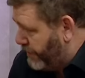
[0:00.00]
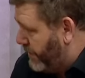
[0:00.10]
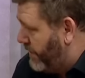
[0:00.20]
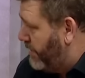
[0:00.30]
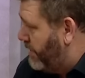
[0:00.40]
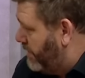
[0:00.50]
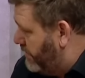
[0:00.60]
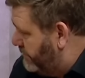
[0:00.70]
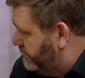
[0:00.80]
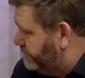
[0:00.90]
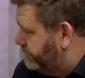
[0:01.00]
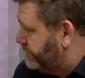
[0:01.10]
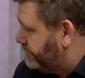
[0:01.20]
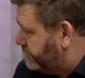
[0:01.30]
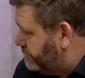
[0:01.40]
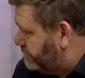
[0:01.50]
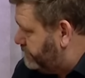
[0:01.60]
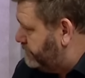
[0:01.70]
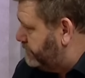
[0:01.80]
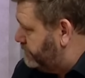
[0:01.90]

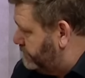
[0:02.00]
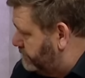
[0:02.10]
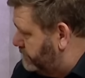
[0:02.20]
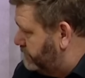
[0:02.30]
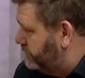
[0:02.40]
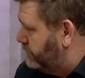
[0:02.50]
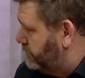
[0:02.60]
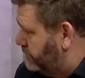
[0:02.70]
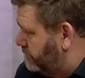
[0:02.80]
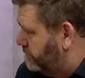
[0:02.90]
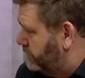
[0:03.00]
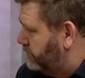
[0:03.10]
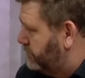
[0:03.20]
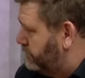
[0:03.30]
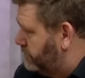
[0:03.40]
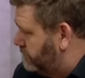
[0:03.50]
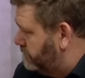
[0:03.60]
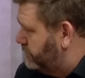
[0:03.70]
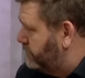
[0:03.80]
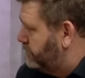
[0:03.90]

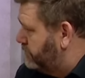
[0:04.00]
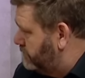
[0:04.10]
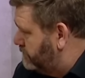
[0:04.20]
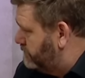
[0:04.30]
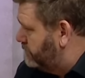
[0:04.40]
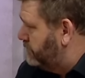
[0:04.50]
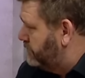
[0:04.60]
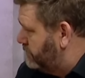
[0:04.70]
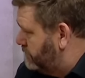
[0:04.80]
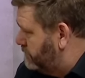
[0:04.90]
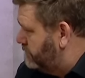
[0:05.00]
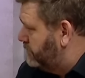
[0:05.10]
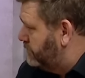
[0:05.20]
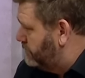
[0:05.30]
(silent)